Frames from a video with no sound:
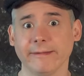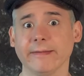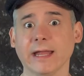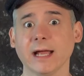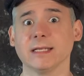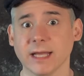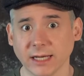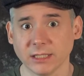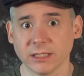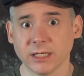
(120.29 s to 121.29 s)
than the Ice
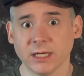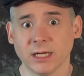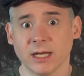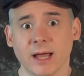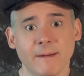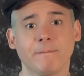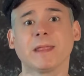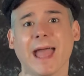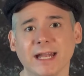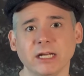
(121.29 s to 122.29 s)
Age?
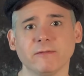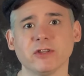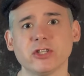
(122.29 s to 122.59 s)
Canyon of the